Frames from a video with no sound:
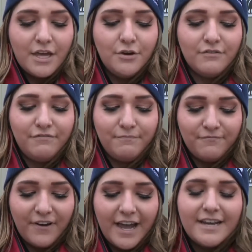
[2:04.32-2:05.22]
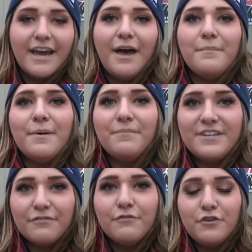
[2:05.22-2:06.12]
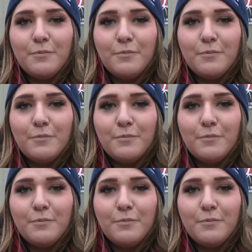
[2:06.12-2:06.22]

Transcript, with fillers: You can find um, different